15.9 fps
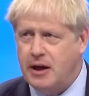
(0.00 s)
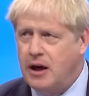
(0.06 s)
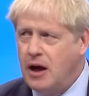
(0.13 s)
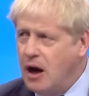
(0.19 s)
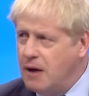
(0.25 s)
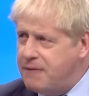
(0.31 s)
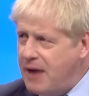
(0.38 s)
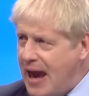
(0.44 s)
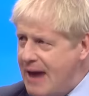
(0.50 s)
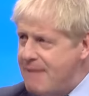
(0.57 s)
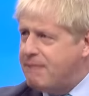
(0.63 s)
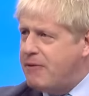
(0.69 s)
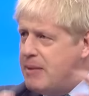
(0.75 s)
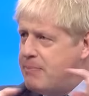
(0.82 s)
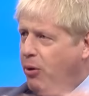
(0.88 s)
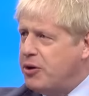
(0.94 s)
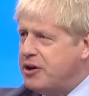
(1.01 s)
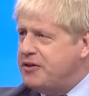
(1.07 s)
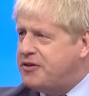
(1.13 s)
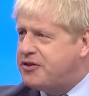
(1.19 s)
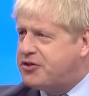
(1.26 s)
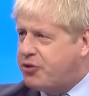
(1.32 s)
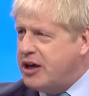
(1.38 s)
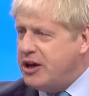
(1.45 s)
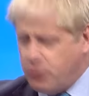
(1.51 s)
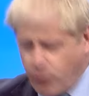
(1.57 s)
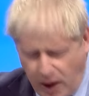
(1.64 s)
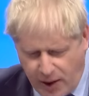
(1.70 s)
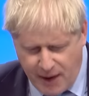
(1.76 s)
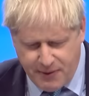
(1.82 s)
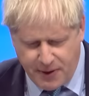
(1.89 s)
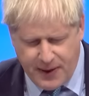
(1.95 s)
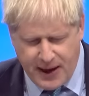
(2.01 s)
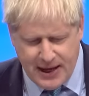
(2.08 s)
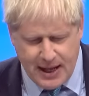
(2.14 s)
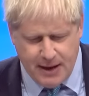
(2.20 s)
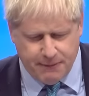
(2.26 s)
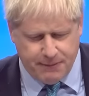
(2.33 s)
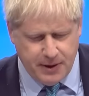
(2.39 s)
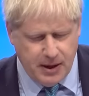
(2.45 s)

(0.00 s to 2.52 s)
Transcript: of everybody's street wherever they live.